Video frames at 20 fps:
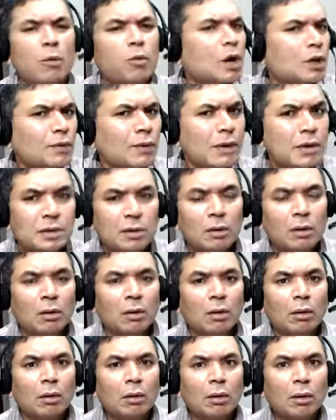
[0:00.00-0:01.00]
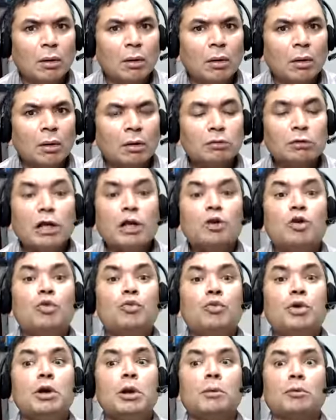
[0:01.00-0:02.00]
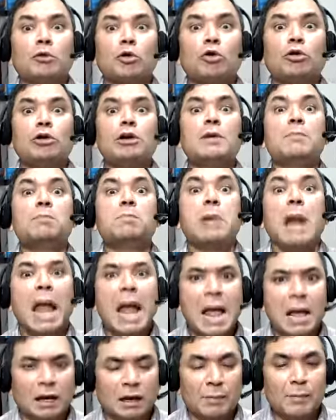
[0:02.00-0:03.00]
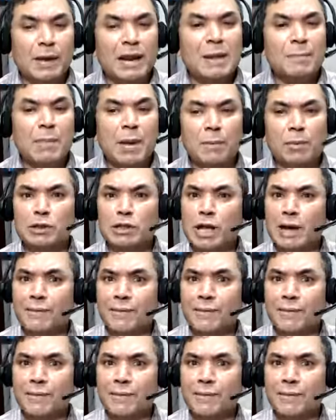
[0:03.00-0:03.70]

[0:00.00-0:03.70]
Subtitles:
What you will do? Then you'll feel totally blank. Many people,